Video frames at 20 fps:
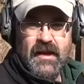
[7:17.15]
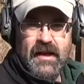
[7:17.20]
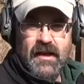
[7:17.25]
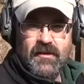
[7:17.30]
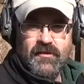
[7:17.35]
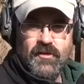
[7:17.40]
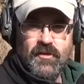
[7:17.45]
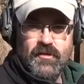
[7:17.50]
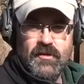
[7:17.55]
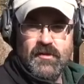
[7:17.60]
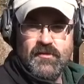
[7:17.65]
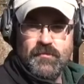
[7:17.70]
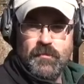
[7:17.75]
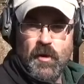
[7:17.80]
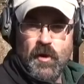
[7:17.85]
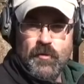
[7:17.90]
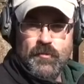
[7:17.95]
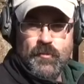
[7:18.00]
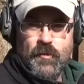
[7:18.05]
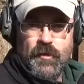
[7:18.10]
And I'll do this
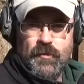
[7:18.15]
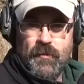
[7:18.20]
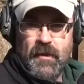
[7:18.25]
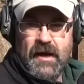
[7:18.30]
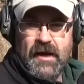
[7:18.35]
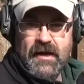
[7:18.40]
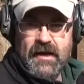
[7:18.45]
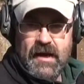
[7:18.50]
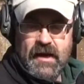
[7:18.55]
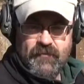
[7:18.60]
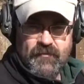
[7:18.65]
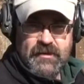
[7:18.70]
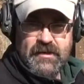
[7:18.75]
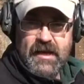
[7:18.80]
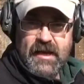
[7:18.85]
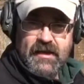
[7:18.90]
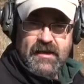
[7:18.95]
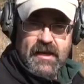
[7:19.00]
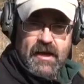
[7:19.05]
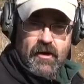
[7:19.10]
both with my
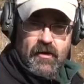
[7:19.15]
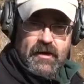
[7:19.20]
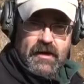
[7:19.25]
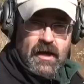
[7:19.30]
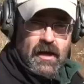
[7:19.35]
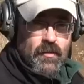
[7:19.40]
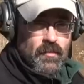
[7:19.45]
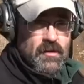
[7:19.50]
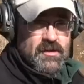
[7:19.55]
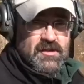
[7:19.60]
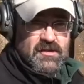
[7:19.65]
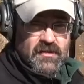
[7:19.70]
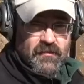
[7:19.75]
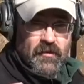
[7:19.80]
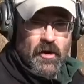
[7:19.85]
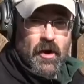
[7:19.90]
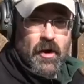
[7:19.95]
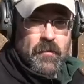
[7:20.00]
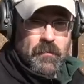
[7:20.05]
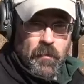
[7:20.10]
everyday carry gun, which is a
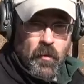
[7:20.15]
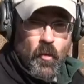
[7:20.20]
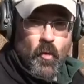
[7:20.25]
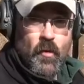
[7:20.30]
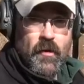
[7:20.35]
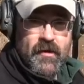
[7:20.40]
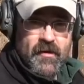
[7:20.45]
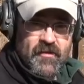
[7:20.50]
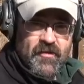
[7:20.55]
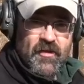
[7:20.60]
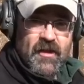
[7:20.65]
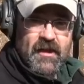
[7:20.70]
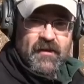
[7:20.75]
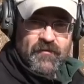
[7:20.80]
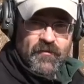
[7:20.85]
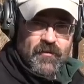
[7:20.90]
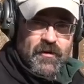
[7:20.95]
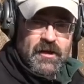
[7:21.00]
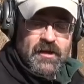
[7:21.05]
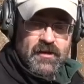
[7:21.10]
very important thing
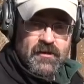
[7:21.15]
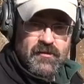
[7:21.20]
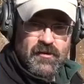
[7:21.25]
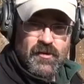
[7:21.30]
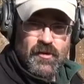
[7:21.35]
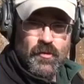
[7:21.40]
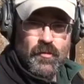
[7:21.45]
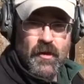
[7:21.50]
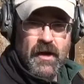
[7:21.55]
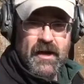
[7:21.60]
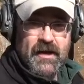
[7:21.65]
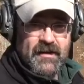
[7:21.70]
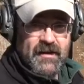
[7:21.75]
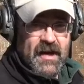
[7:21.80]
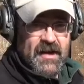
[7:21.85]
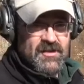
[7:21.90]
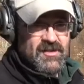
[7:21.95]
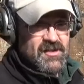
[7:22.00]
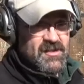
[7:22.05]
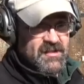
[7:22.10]
for you to do, right?
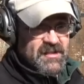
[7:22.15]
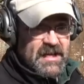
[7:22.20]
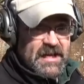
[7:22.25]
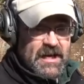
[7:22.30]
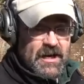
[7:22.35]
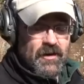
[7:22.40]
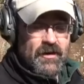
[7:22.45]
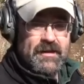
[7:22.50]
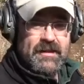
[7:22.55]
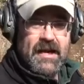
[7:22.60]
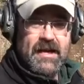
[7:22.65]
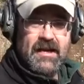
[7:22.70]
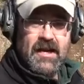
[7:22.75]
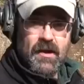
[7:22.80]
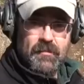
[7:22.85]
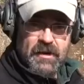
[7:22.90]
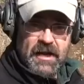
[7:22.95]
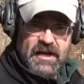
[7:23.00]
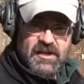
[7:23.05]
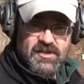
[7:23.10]
Not just carry that
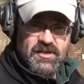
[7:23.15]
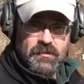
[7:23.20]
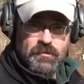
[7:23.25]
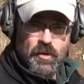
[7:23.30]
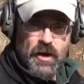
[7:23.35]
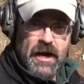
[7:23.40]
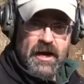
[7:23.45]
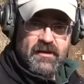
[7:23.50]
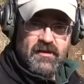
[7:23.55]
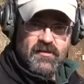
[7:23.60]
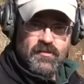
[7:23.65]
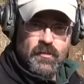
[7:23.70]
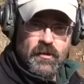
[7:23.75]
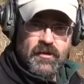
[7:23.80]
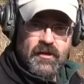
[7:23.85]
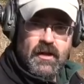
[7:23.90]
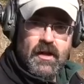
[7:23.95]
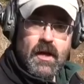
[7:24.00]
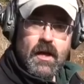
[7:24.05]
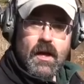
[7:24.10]
gun, but actually practice
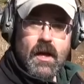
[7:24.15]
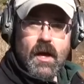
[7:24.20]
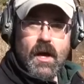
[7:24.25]
with it.